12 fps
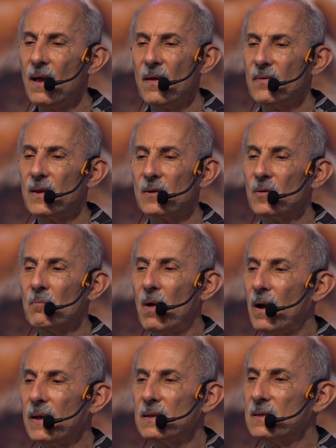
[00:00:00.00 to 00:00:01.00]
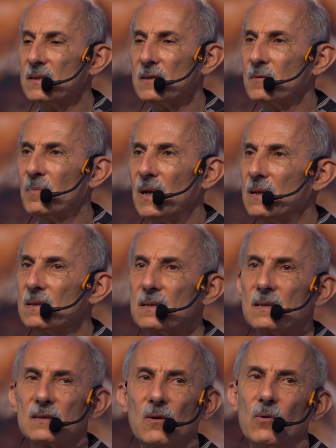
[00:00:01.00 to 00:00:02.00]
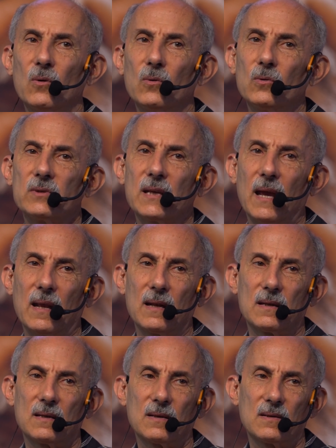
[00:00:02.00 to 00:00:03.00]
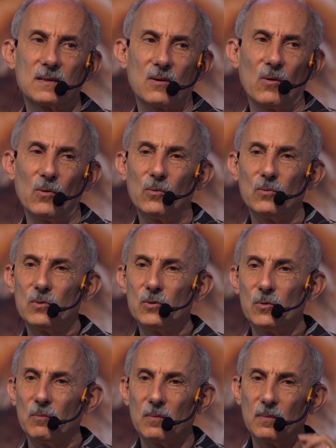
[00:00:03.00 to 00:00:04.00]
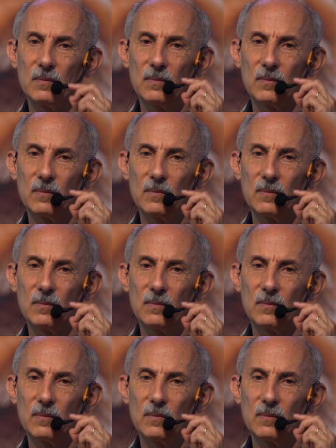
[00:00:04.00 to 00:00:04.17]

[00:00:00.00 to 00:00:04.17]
That your mind is as big as this whole tent, this whole room,